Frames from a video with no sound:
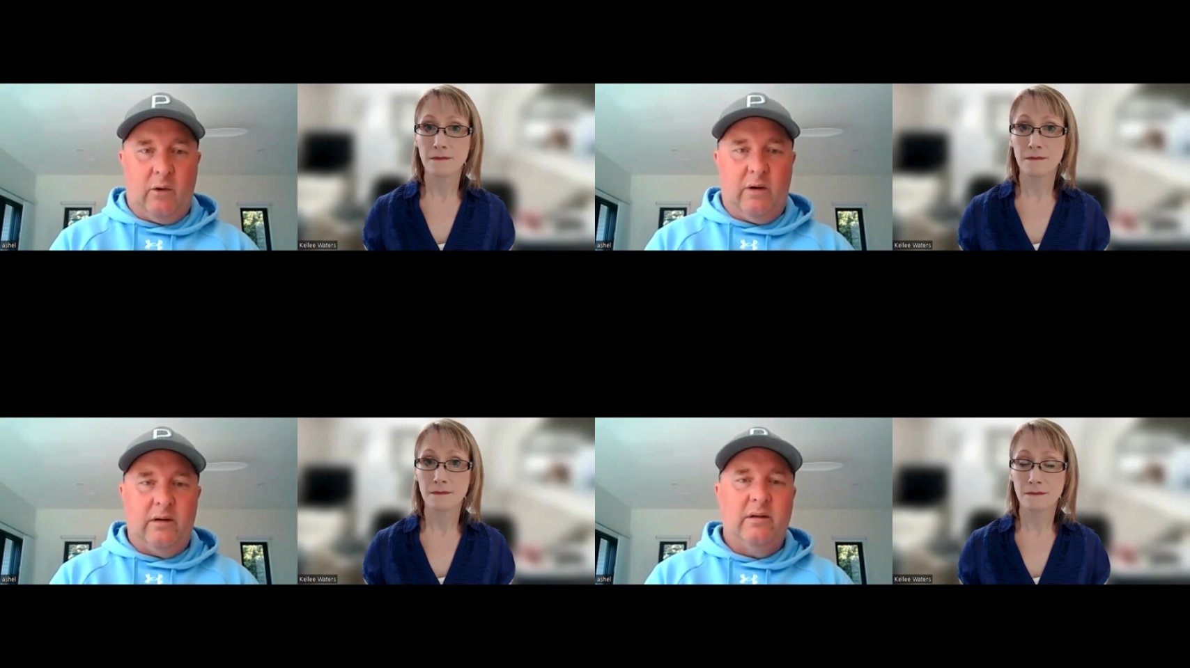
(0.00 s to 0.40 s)

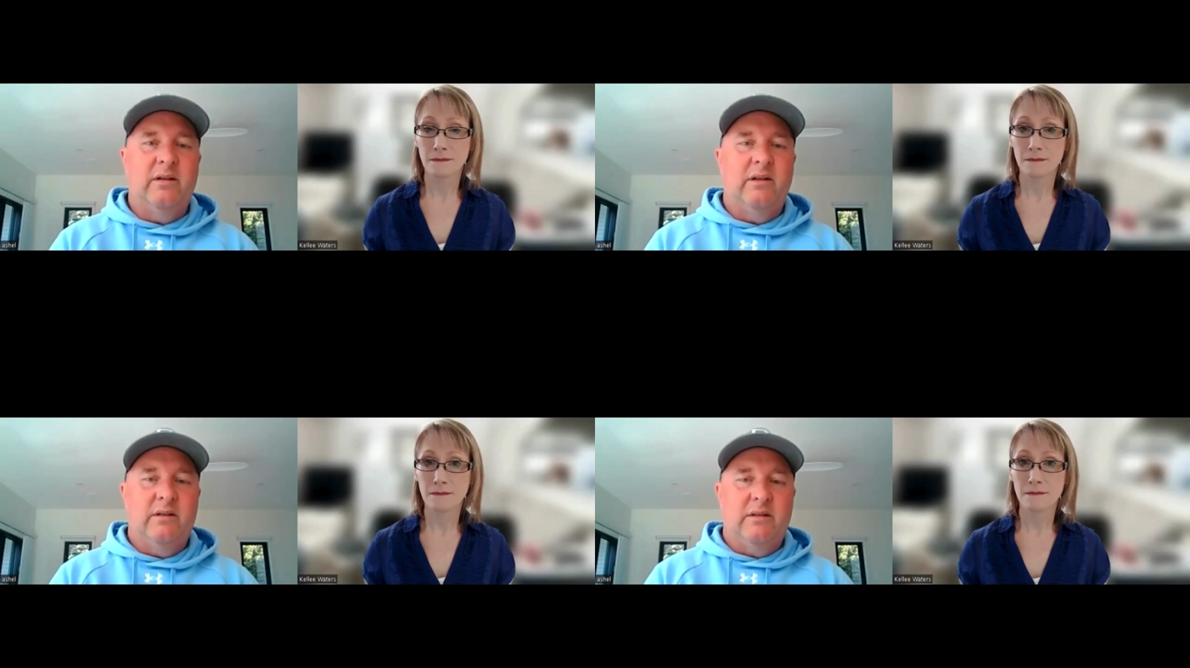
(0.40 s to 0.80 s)
Speaker 1: on
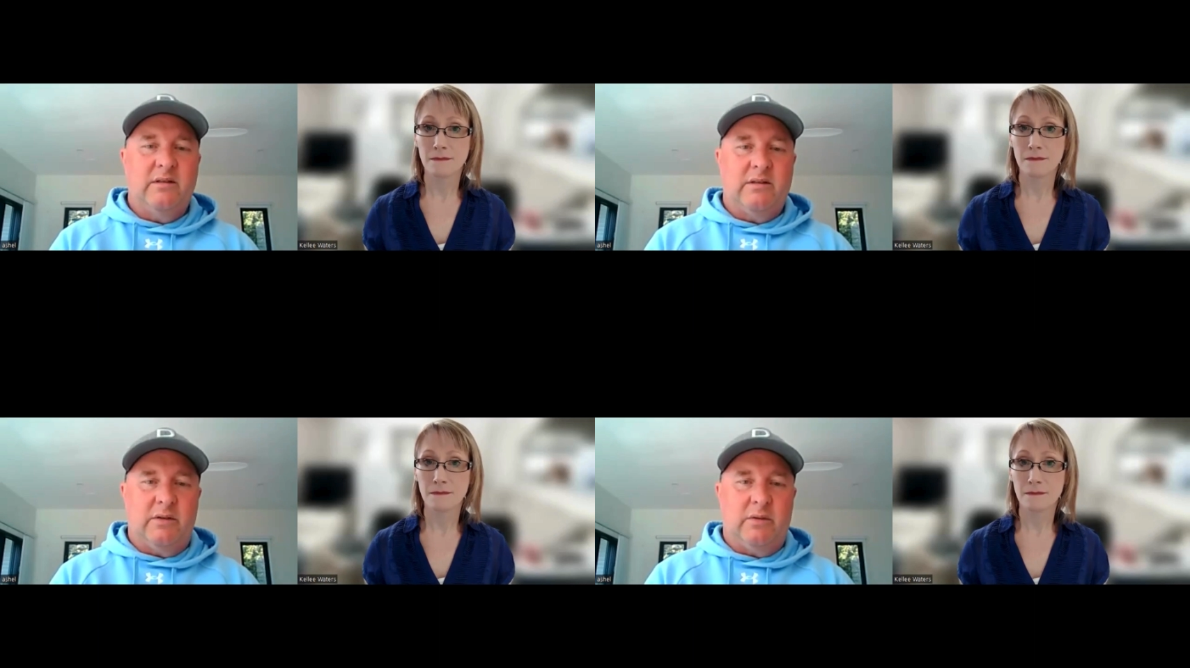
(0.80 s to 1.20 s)

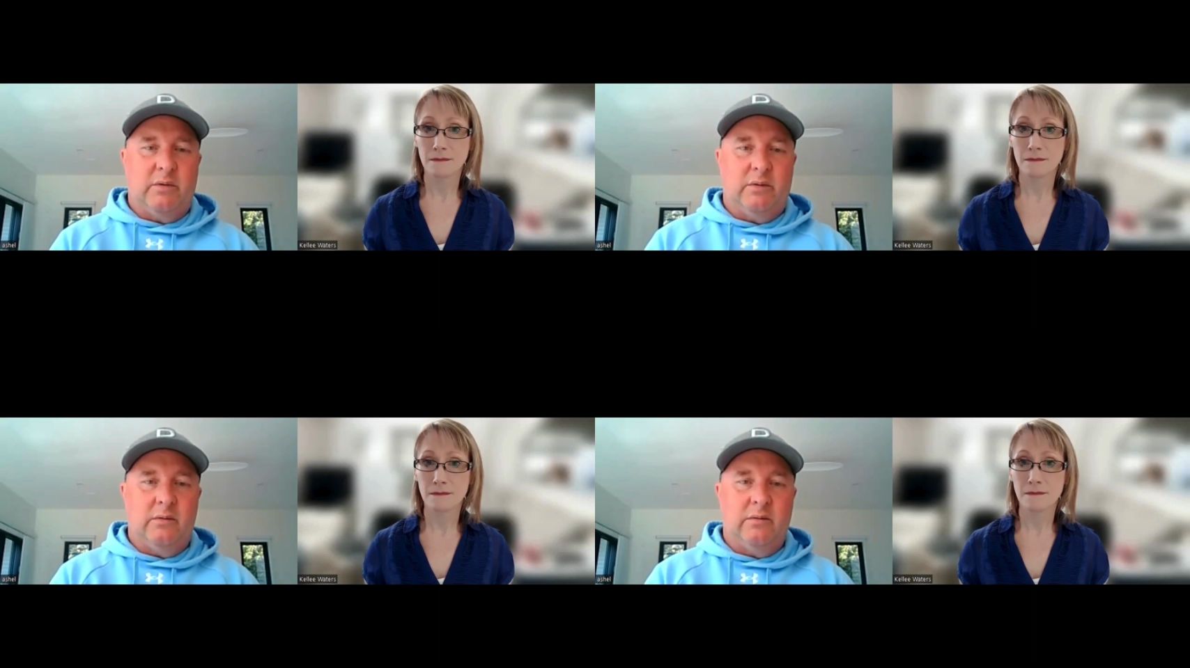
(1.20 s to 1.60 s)

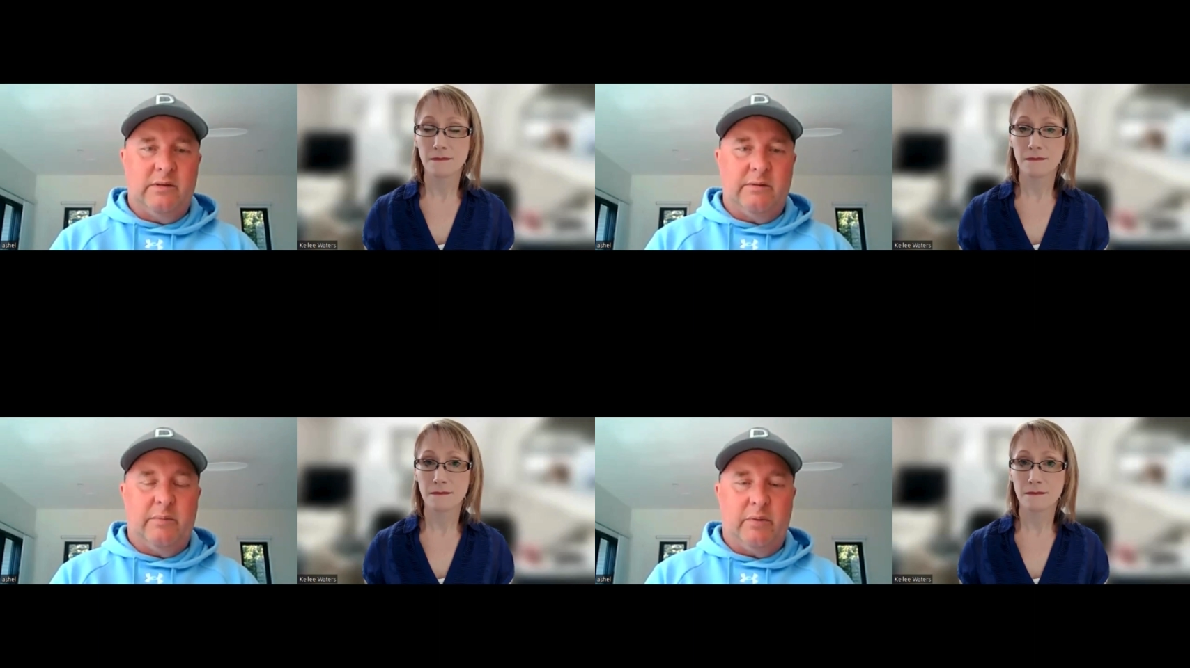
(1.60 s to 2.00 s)
to
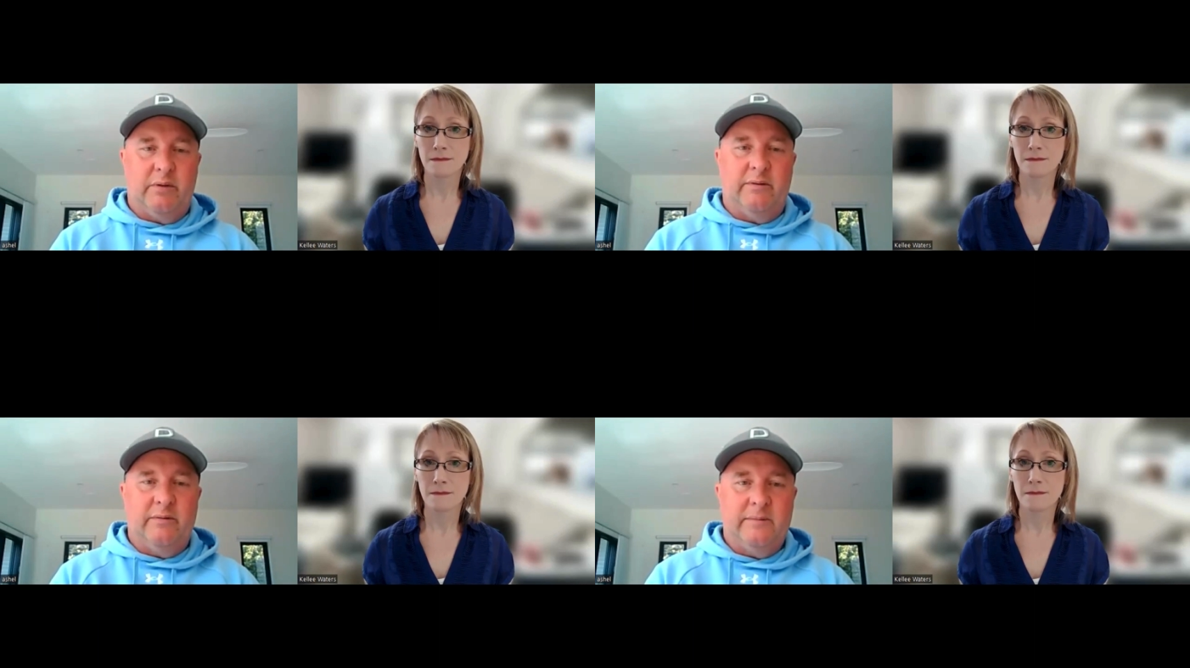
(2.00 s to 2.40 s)
to
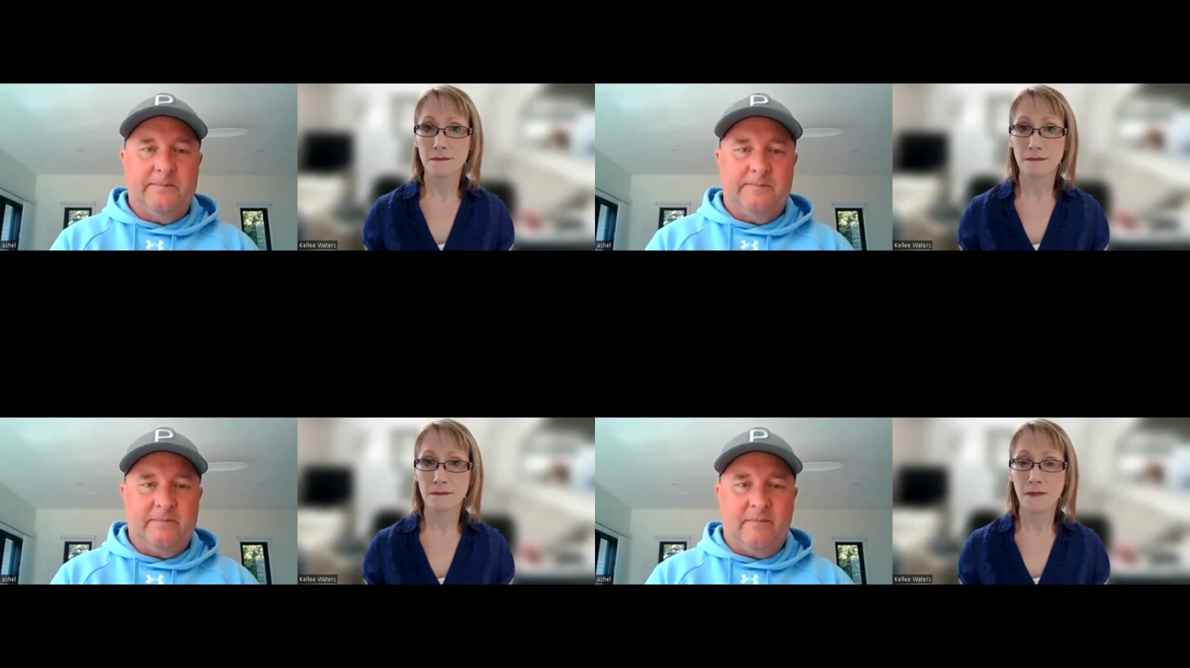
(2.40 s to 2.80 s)
improve.
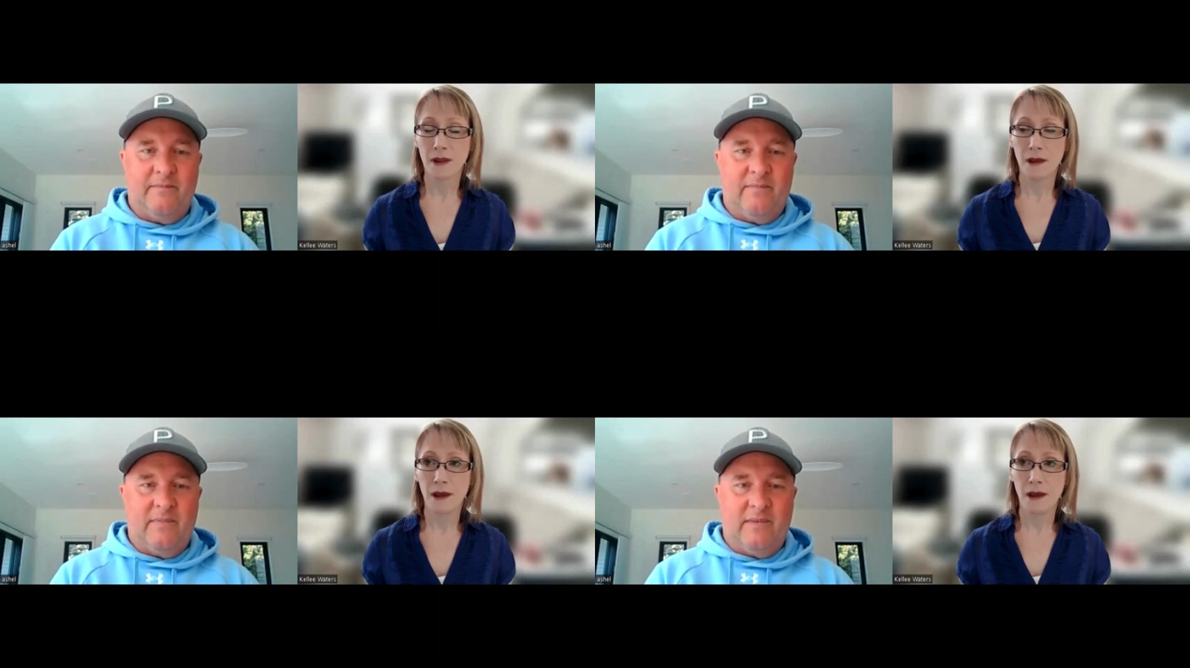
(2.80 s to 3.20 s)

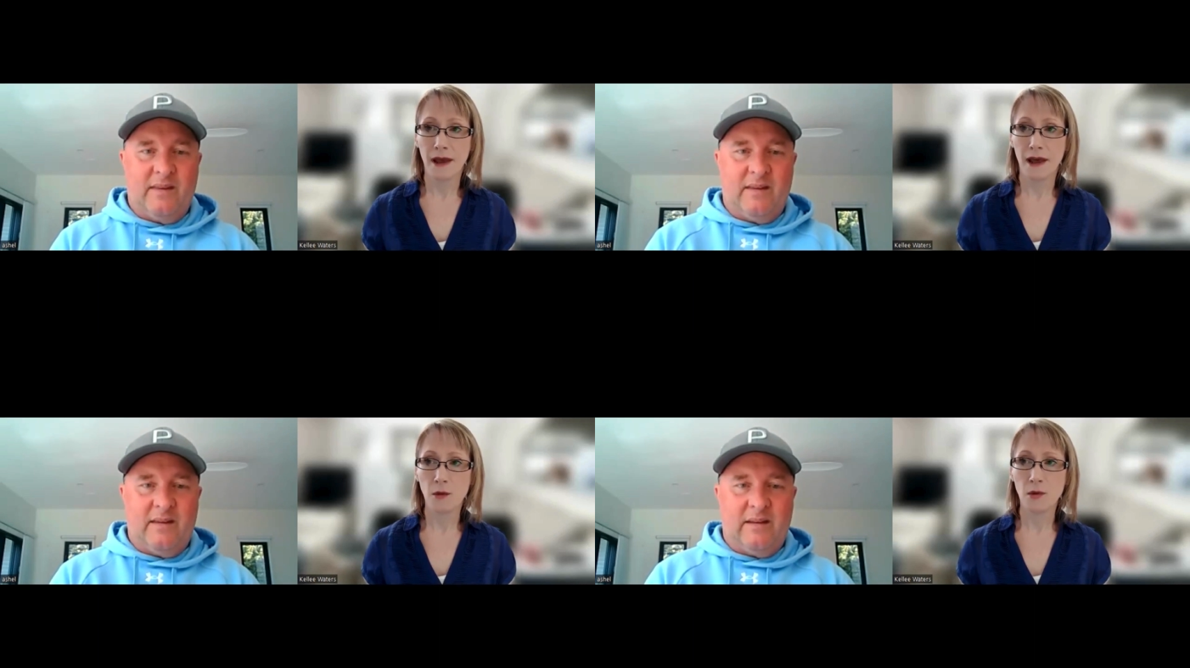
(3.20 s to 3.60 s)

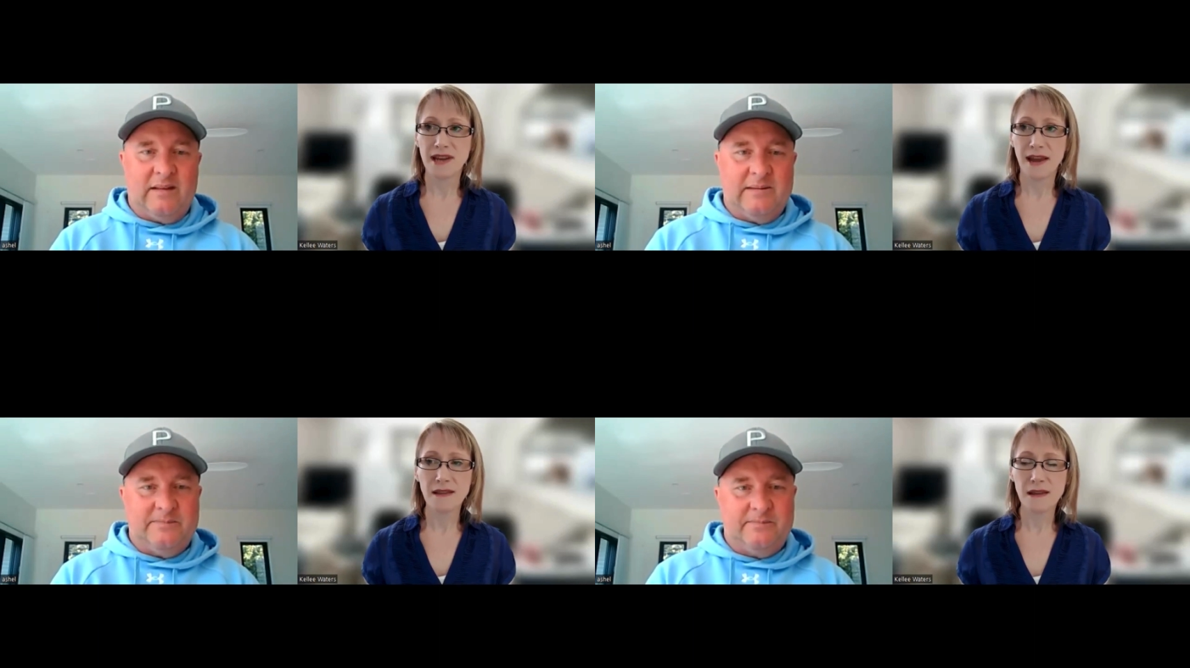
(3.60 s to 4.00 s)
Speaker 2: And we
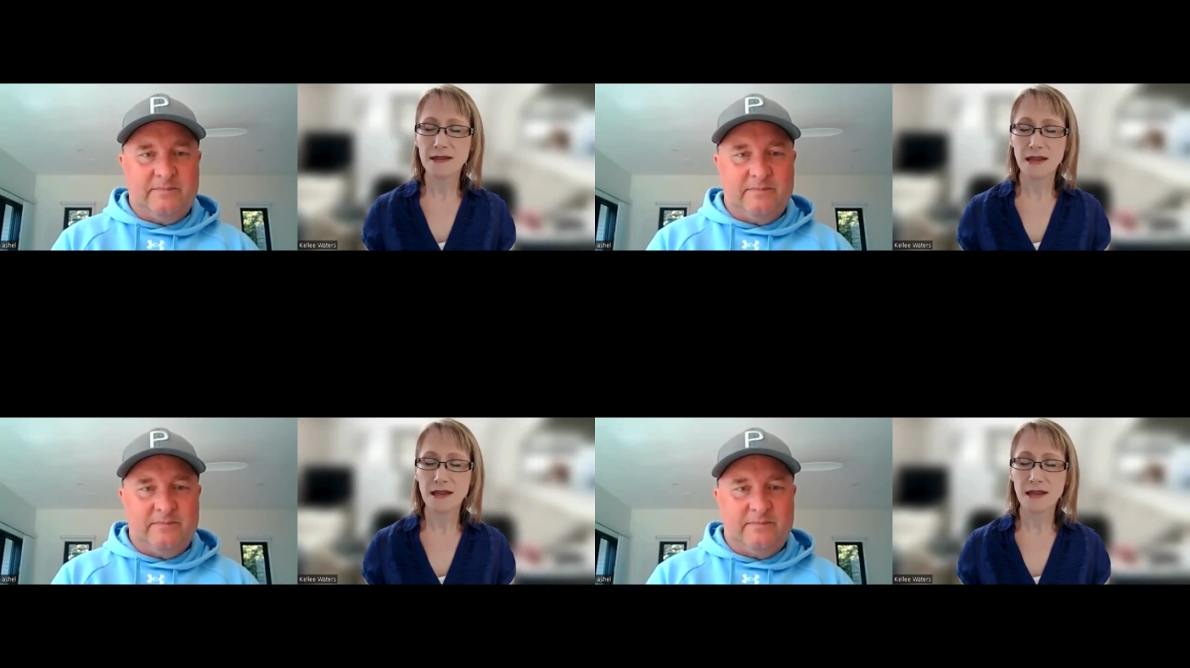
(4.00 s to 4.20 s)
take these